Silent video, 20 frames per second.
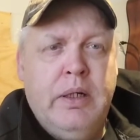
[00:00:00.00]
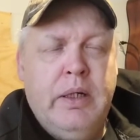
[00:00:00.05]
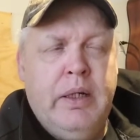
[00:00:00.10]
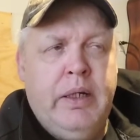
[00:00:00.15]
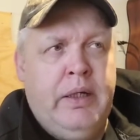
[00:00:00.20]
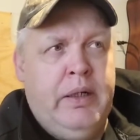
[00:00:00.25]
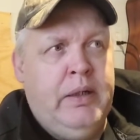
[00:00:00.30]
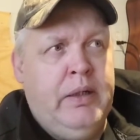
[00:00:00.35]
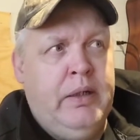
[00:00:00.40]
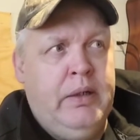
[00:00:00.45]

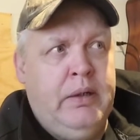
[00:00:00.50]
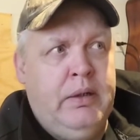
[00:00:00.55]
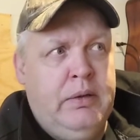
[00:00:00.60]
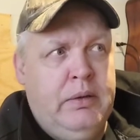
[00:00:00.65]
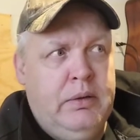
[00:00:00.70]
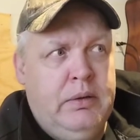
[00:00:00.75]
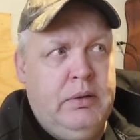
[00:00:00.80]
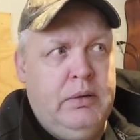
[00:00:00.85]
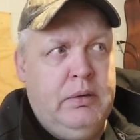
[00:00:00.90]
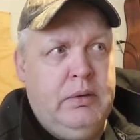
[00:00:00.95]

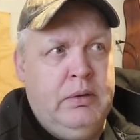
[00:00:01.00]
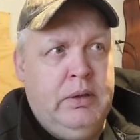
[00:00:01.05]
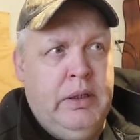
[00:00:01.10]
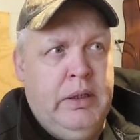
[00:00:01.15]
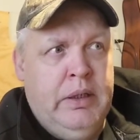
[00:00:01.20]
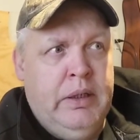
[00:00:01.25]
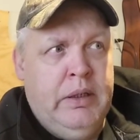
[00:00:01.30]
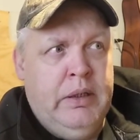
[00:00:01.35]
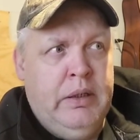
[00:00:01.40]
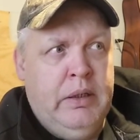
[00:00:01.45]
And
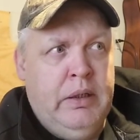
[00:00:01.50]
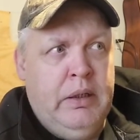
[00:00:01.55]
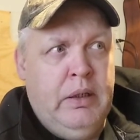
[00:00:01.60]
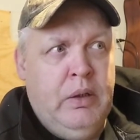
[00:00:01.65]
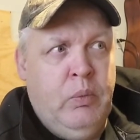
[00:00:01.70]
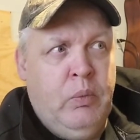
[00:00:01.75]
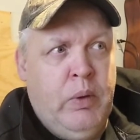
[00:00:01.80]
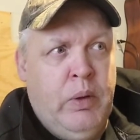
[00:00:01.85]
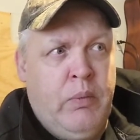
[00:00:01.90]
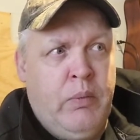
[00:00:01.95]
then
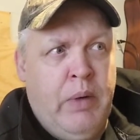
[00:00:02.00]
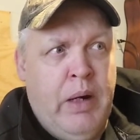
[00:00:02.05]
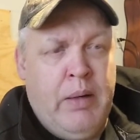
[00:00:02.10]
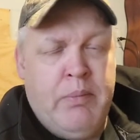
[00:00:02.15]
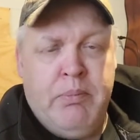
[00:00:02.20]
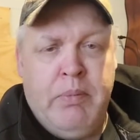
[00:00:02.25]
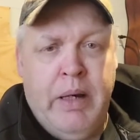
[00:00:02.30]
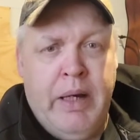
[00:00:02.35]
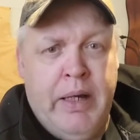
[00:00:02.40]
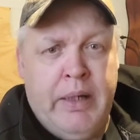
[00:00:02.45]
it went
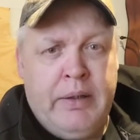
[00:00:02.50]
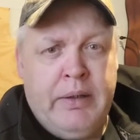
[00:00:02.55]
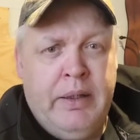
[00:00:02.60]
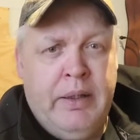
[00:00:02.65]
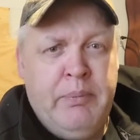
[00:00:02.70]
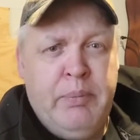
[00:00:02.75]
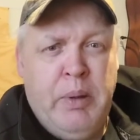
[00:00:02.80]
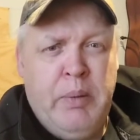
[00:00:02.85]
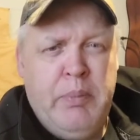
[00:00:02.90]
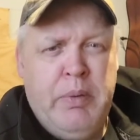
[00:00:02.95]
right back.
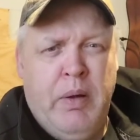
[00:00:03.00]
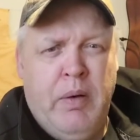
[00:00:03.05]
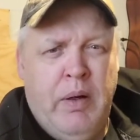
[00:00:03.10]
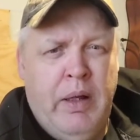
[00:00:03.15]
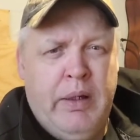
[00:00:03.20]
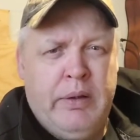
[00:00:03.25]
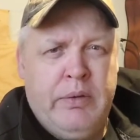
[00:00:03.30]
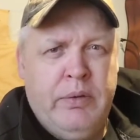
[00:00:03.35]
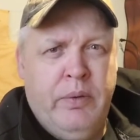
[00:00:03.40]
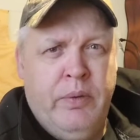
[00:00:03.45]
They put me on
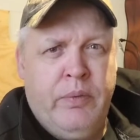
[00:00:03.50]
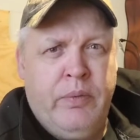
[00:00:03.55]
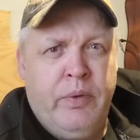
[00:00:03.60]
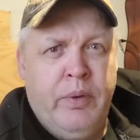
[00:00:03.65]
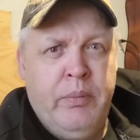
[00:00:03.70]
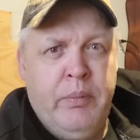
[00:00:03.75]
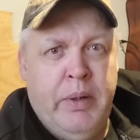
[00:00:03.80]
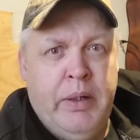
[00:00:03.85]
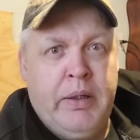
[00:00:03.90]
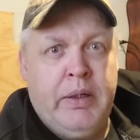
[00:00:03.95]
like two or
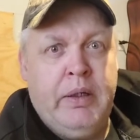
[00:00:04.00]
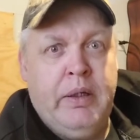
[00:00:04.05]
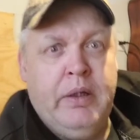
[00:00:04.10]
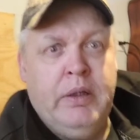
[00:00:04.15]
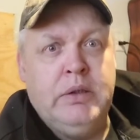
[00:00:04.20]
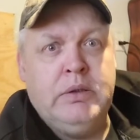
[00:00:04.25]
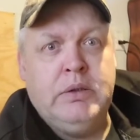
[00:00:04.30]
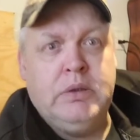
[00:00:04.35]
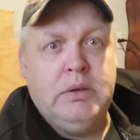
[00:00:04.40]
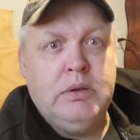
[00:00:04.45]
three
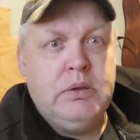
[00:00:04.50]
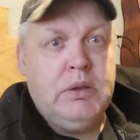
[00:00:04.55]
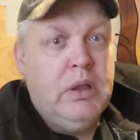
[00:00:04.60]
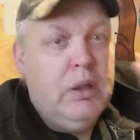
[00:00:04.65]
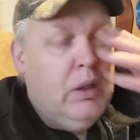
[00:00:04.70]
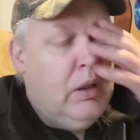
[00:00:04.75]
medications.